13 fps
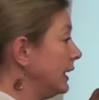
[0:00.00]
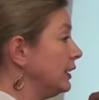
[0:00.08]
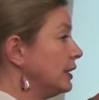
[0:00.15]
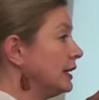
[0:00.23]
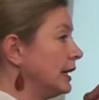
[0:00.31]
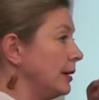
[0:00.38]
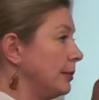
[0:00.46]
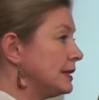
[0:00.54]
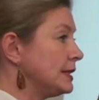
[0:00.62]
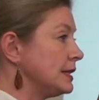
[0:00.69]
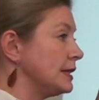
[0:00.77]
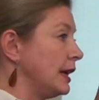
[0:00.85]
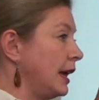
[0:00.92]
you
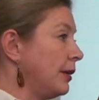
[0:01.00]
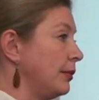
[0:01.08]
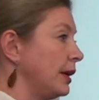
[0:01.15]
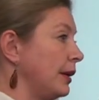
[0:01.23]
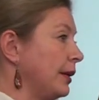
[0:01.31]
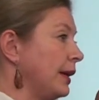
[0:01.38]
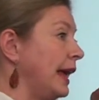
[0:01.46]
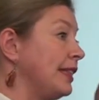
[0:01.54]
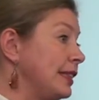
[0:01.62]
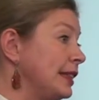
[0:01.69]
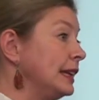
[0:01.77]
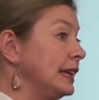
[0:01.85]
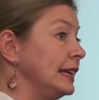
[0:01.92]
inhibit
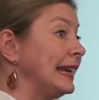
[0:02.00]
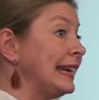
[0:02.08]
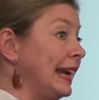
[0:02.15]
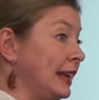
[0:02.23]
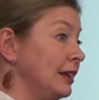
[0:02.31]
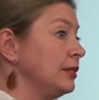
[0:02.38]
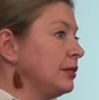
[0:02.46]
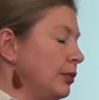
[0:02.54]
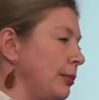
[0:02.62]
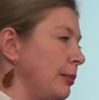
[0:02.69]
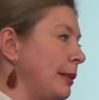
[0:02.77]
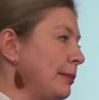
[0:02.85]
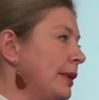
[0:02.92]
ethylene again.
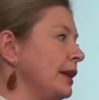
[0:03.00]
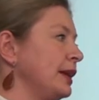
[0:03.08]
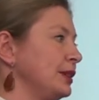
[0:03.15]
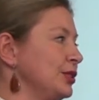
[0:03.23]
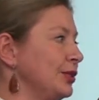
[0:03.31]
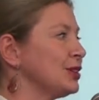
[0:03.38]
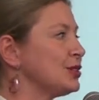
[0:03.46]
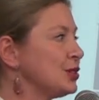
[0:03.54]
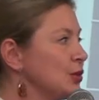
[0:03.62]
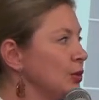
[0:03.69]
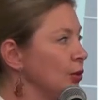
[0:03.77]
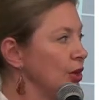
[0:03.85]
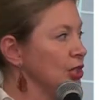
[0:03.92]
Remember, during
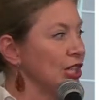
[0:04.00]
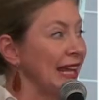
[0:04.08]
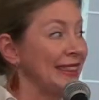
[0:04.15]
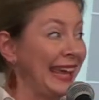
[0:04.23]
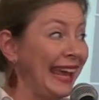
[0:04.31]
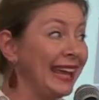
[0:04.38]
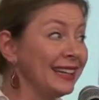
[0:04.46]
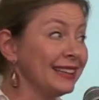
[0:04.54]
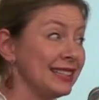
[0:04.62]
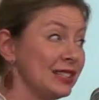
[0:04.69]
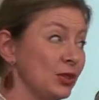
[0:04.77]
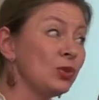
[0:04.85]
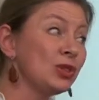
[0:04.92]
storage at the
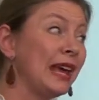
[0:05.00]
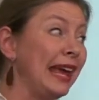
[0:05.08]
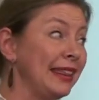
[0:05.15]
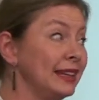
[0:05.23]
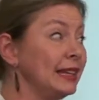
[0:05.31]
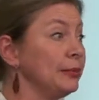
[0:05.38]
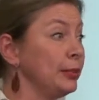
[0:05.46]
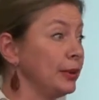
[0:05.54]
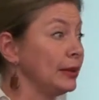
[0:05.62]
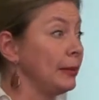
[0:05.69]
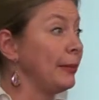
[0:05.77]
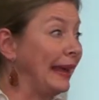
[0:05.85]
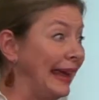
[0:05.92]
end, there's also ethylene
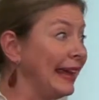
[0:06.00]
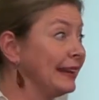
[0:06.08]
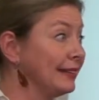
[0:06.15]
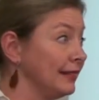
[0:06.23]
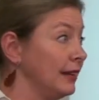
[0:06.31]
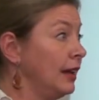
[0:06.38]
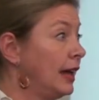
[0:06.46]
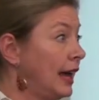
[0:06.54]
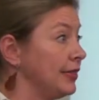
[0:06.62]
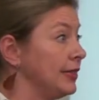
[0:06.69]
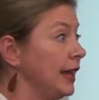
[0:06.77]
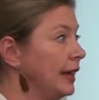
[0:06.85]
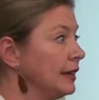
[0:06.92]
buildup again
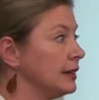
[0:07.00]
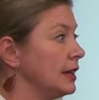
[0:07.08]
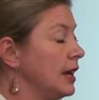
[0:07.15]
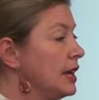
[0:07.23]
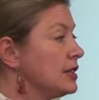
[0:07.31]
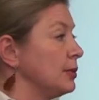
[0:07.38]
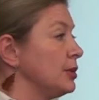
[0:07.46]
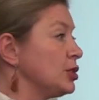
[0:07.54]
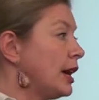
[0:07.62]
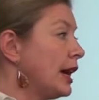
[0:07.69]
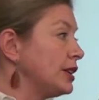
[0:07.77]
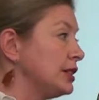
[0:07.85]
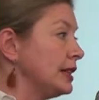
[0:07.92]
at the end. So we're
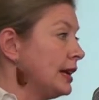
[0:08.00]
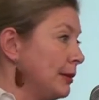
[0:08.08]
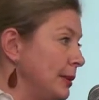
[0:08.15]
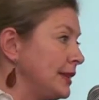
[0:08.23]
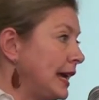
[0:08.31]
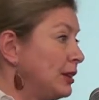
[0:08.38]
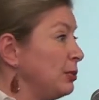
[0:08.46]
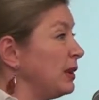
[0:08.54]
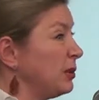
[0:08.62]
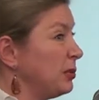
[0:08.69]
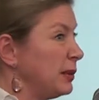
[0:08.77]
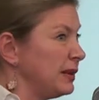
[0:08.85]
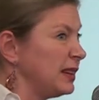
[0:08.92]
trying to inhibit that,
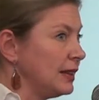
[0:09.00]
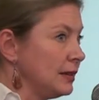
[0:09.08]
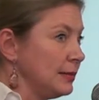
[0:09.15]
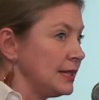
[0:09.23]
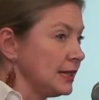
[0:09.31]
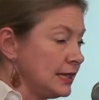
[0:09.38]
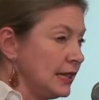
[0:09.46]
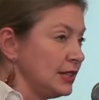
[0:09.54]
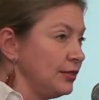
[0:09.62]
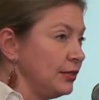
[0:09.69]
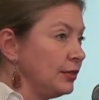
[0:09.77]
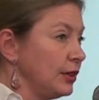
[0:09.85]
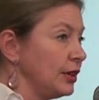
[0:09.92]
whether we're going to be
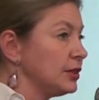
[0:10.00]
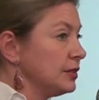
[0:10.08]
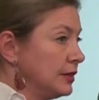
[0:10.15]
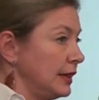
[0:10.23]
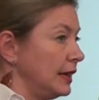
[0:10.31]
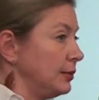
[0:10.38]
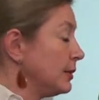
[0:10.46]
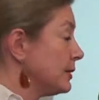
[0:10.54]
successful or not, so that we'll